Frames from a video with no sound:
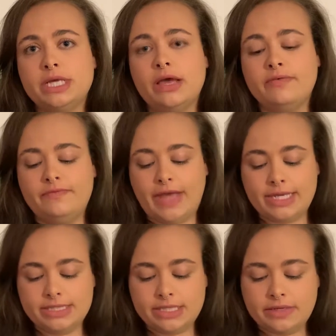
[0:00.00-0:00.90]

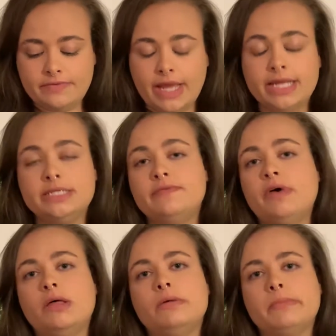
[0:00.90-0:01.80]
effective, and
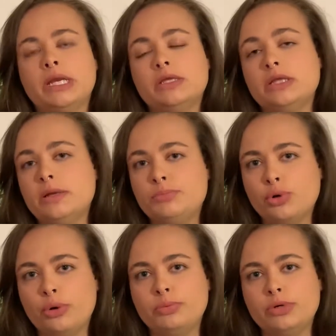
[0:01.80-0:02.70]
developmentally
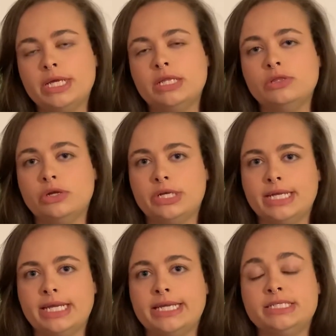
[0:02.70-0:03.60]
appropriate learning
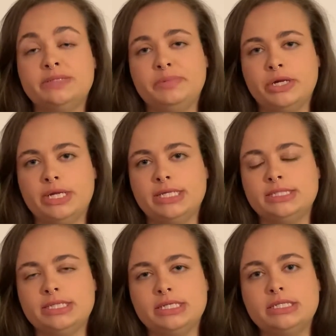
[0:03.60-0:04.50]

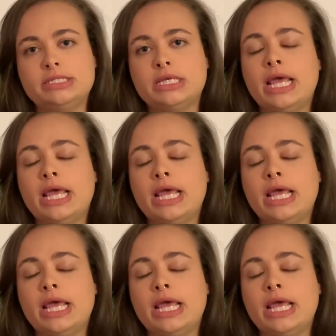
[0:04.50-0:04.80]
experiences